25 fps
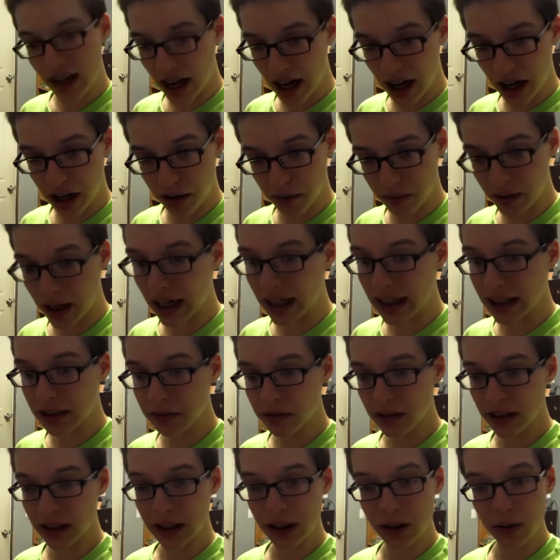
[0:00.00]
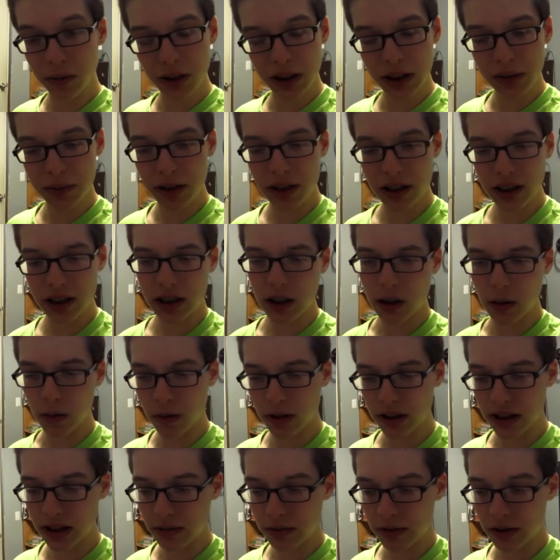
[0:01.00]
I didn't really know much about Star
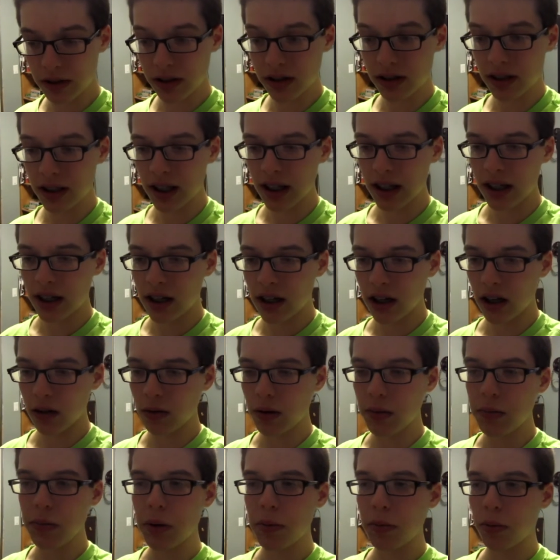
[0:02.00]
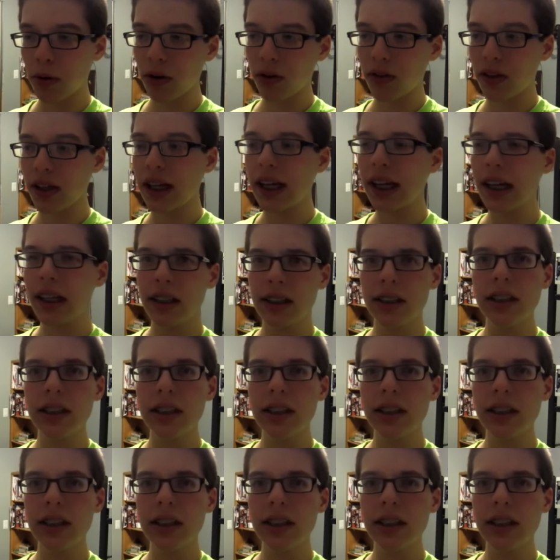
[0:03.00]
Wars. It was around my birthday.